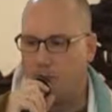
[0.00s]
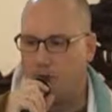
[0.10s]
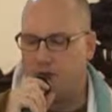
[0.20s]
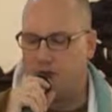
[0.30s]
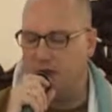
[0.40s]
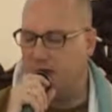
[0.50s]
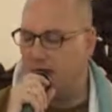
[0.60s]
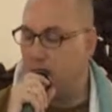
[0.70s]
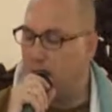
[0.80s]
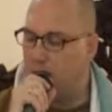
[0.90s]
We've seen a
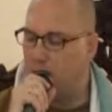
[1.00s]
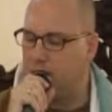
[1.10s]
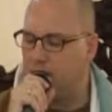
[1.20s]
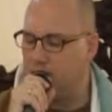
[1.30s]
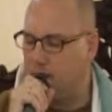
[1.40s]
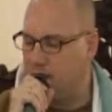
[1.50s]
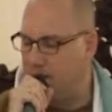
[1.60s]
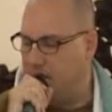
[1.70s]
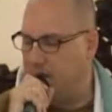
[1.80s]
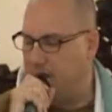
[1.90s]
few quotes from Srila
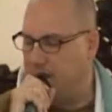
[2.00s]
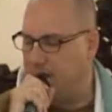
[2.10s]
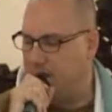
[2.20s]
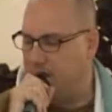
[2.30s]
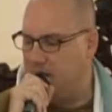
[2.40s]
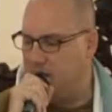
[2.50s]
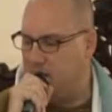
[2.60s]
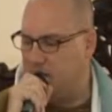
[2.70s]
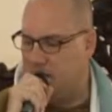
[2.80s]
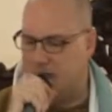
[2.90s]
Prabhupada, there are many
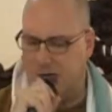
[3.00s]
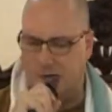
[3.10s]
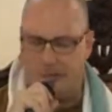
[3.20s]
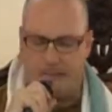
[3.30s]
more.